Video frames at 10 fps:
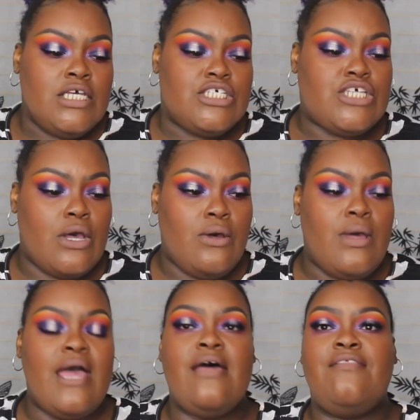
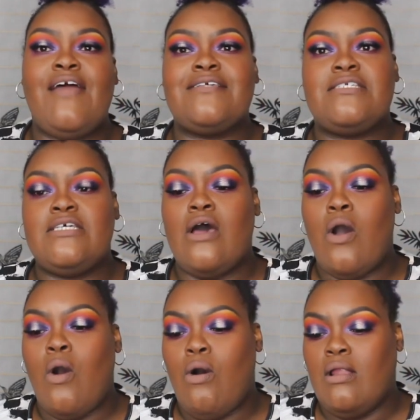So that's
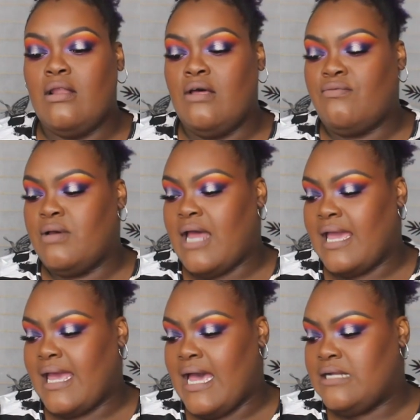all of what
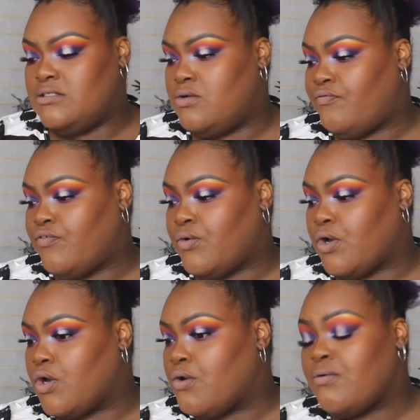I got
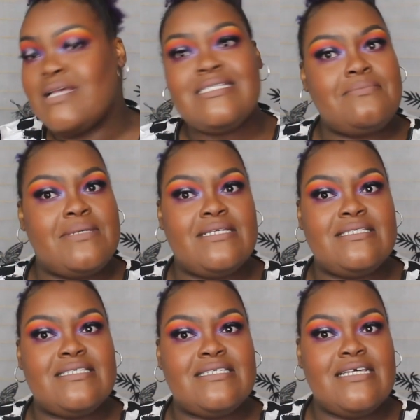for
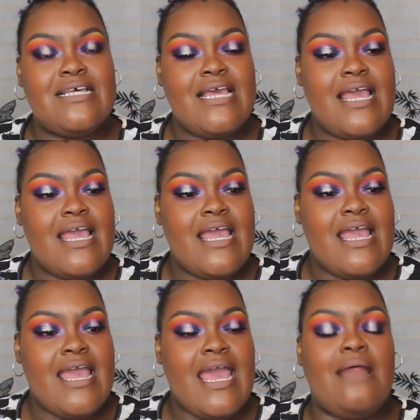Christmas.
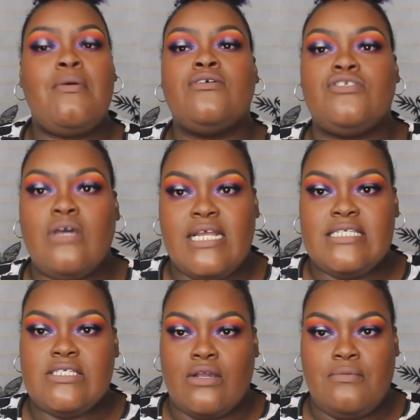And I'm also going to
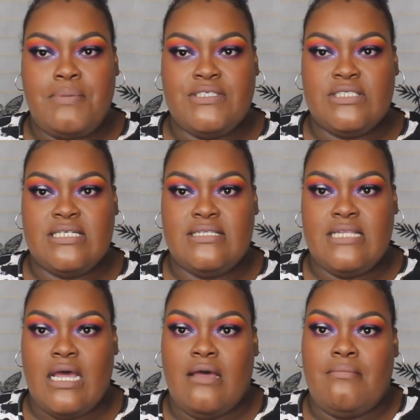insert pictures
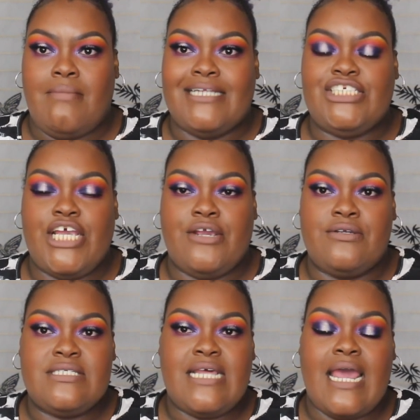of um, my
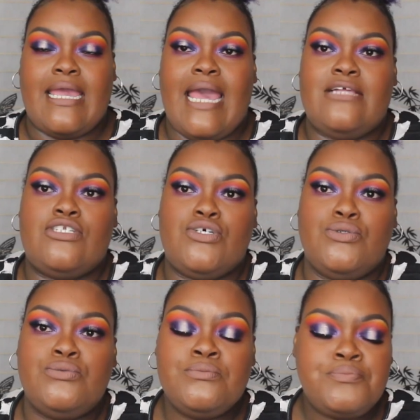chairs that I got
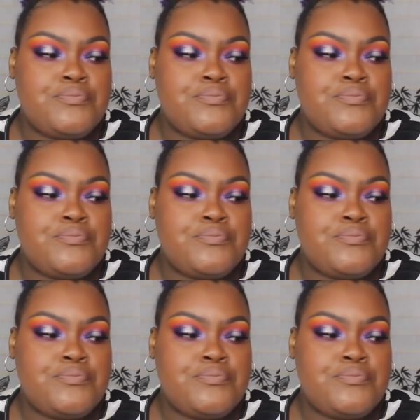too